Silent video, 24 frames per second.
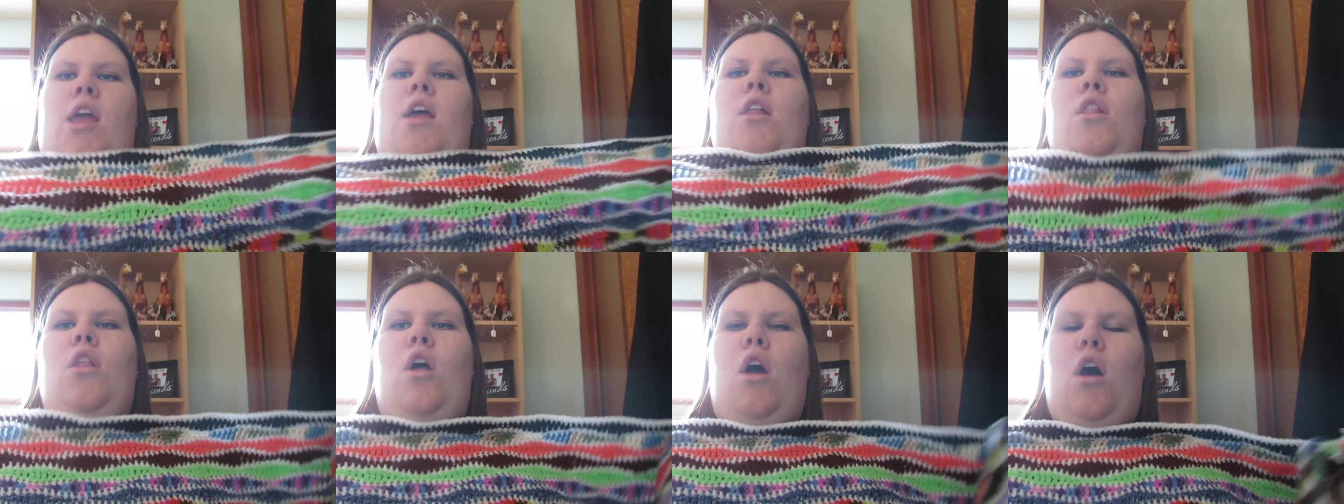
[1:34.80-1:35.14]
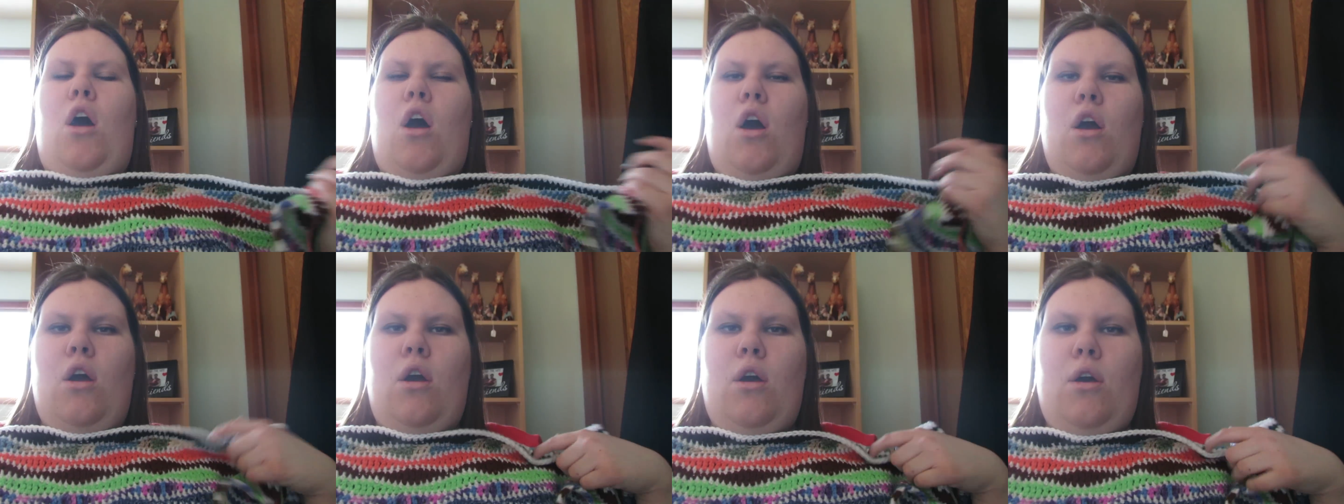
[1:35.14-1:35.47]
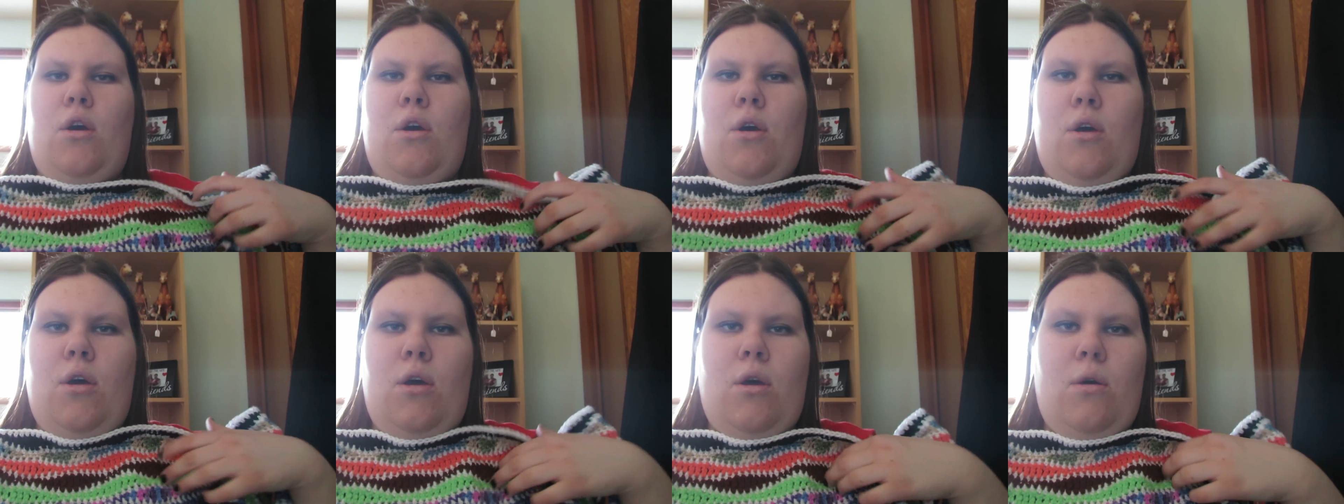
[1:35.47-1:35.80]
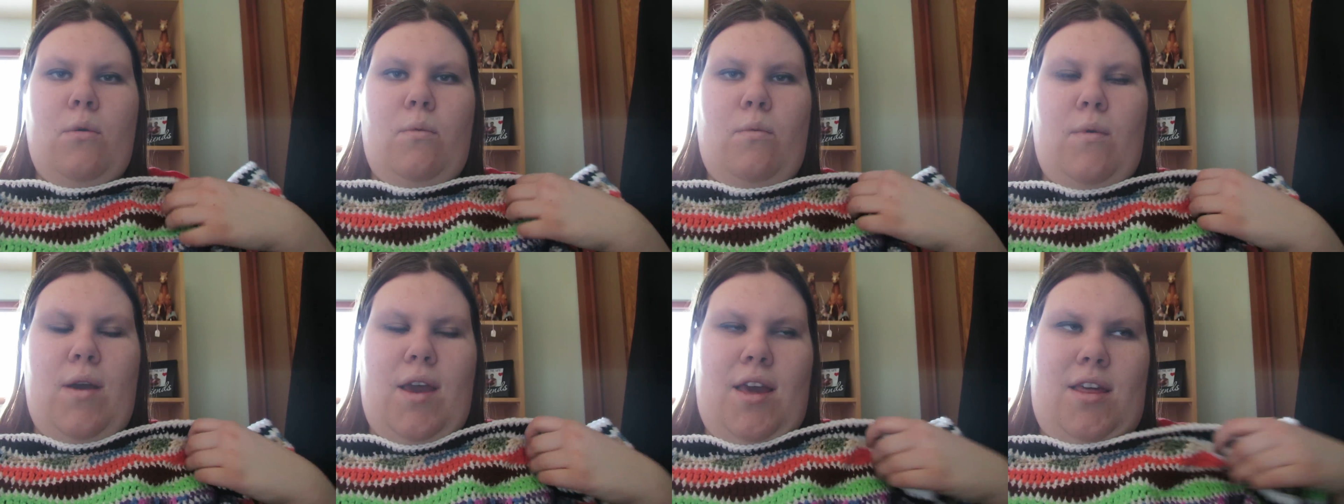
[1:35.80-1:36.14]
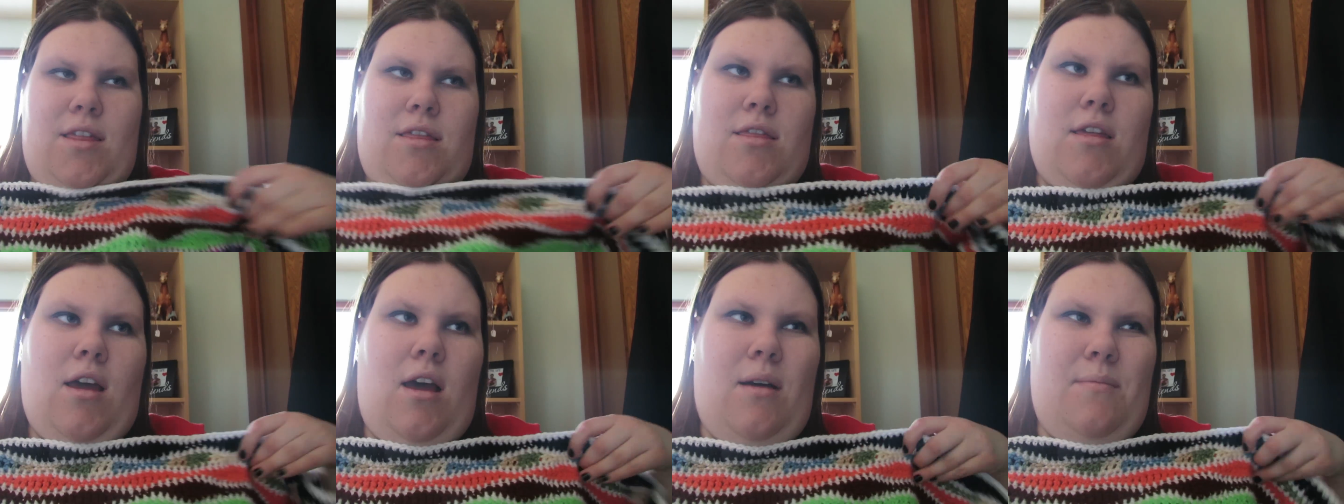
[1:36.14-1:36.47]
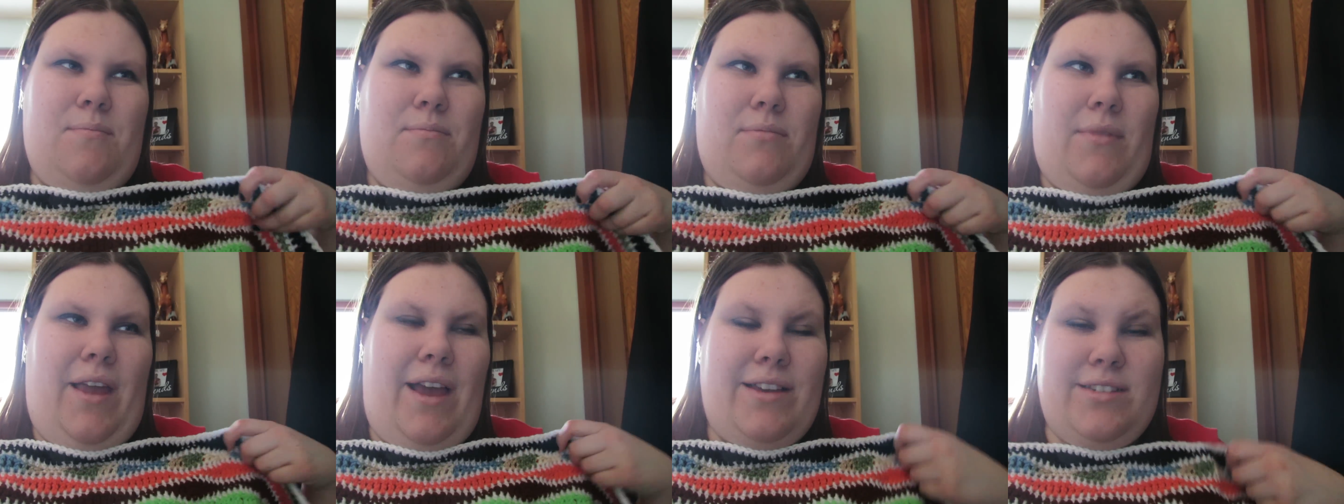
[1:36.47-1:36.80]
along with
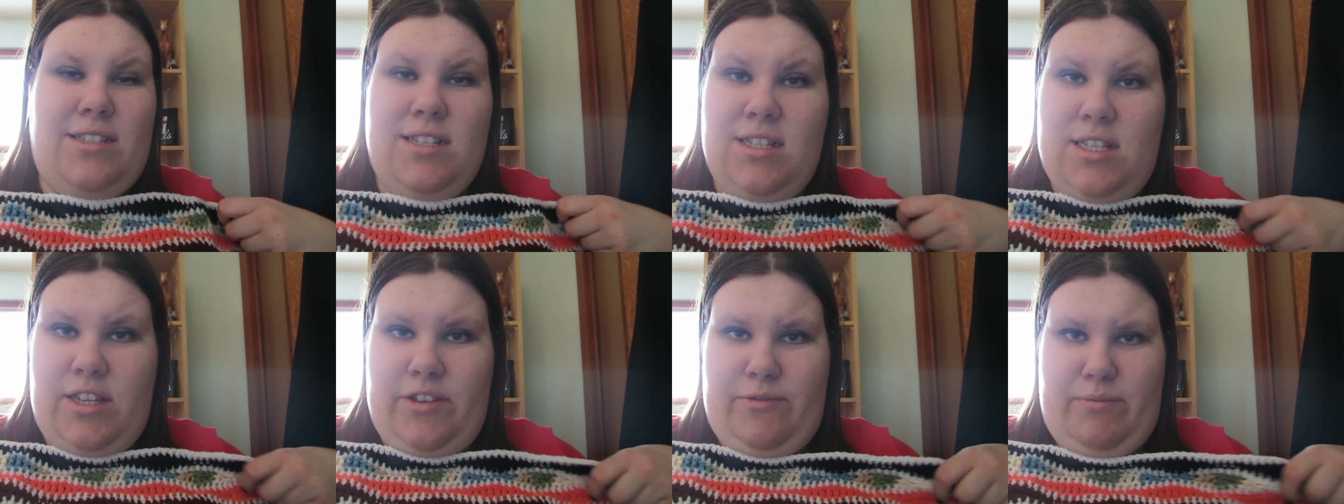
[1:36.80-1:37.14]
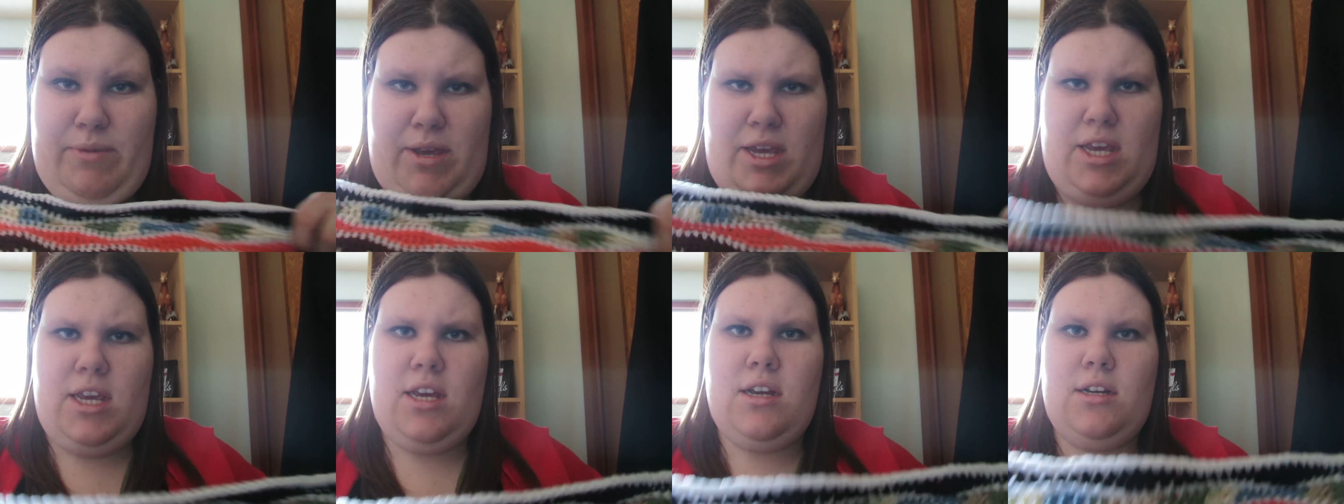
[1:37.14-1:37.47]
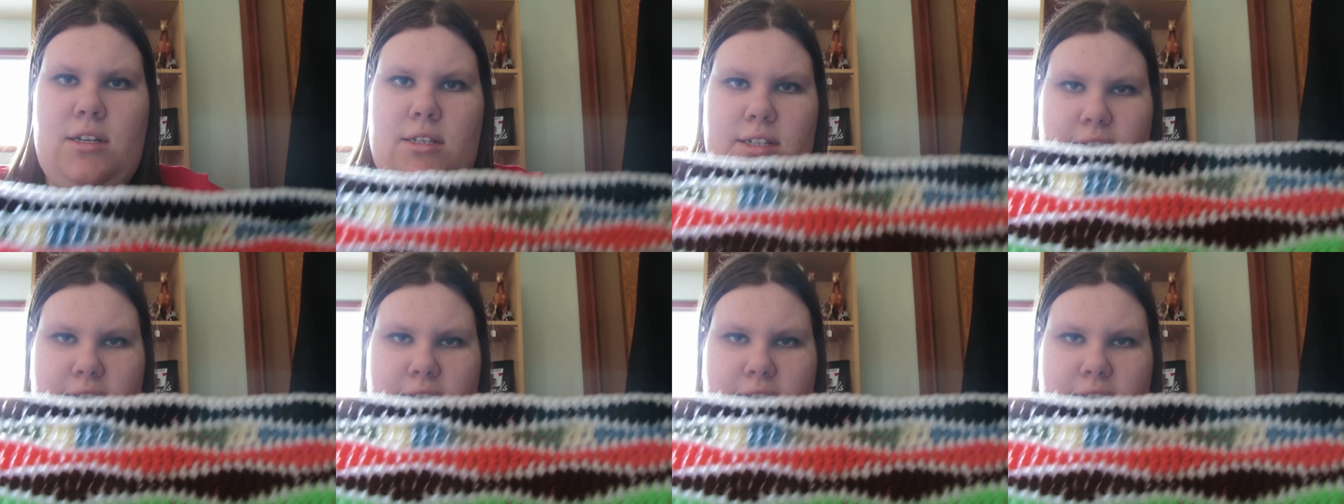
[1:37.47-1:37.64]
Essence of Me,